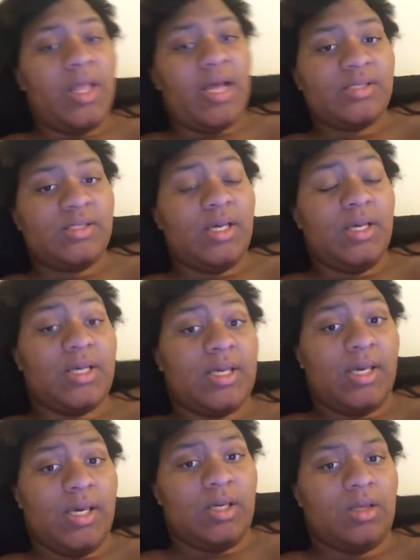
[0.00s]
Alexa
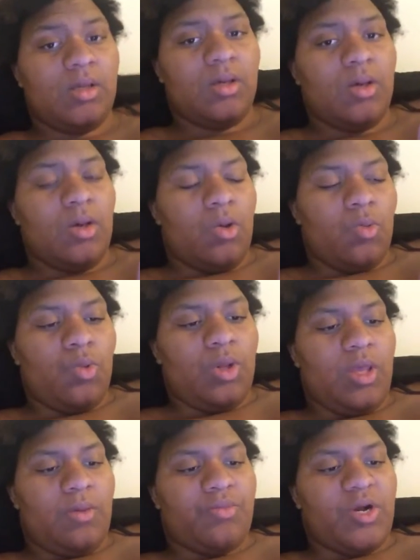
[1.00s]
again
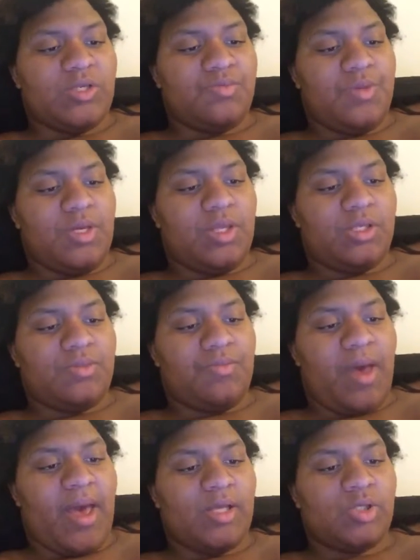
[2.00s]
really impressed me in
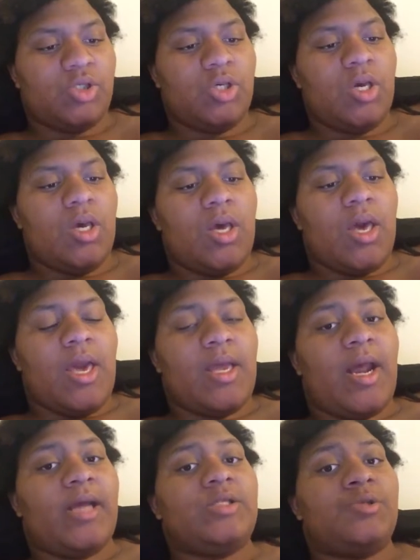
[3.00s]
this match,
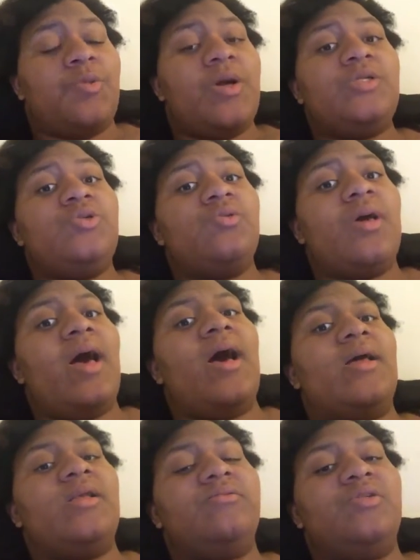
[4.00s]
and I swear to
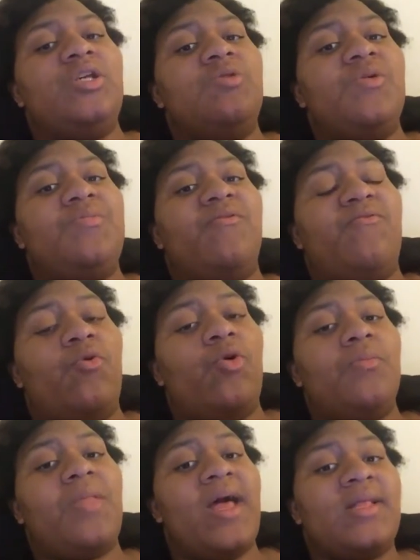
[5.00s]
God, if she would
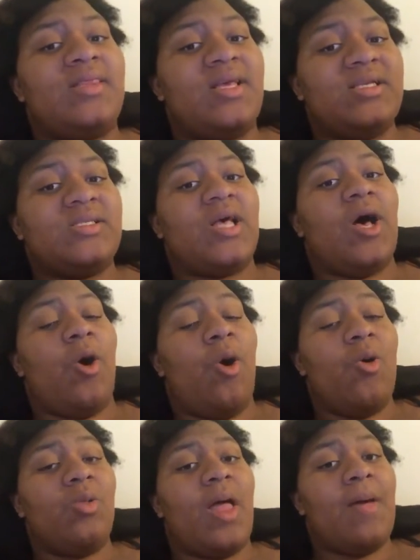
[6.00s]
perform like this a
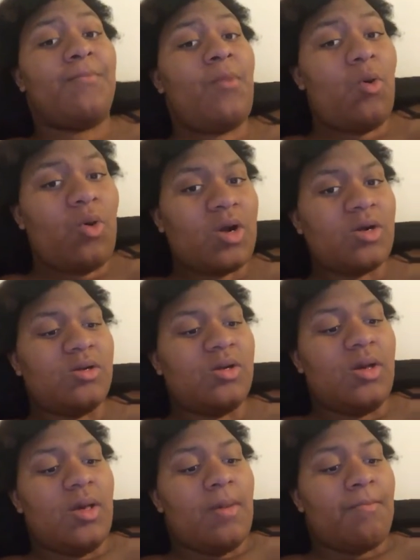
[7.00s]
whole lot more,
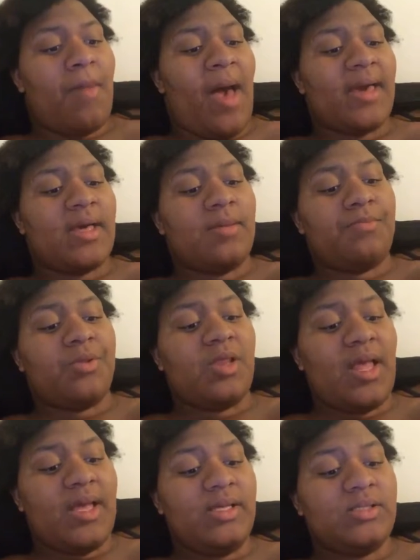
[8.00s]
my
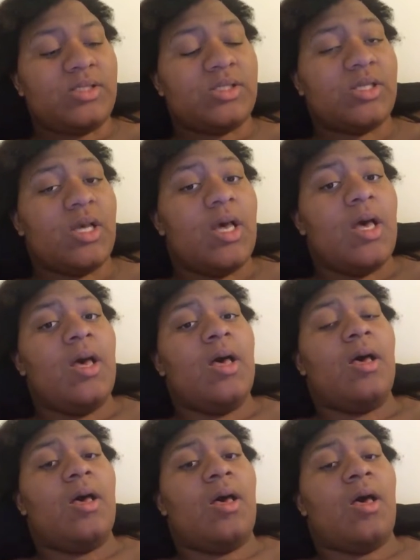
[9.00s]
complaints
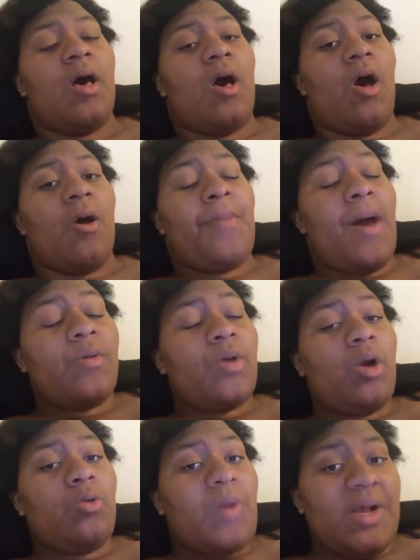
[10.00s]
about
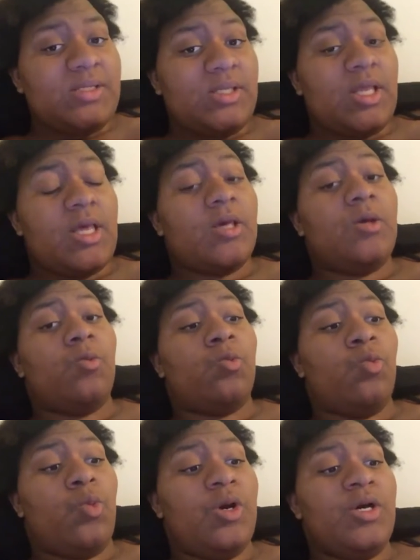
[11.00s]
her wrestling
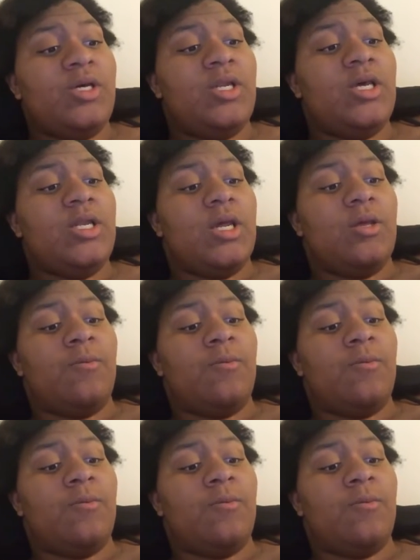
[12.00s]
would